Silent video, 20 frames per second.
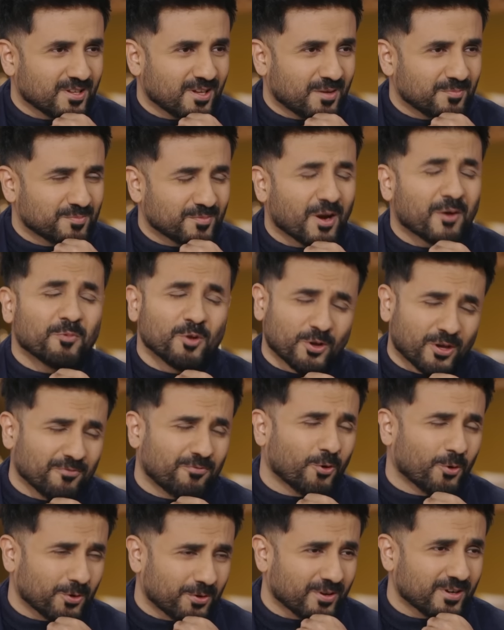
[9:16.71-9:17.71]
I'm, I'm looking
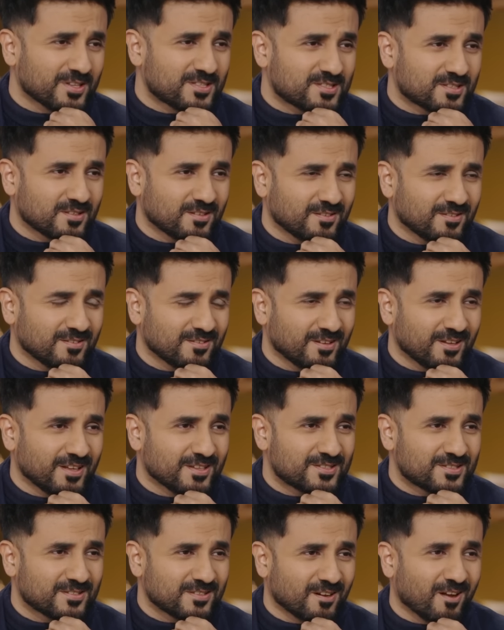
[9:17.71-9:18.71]
forward to it. It's
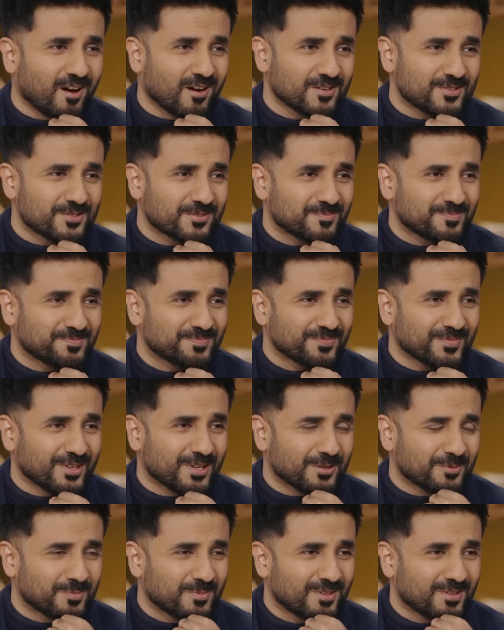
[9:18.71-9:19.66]
it's large, you know.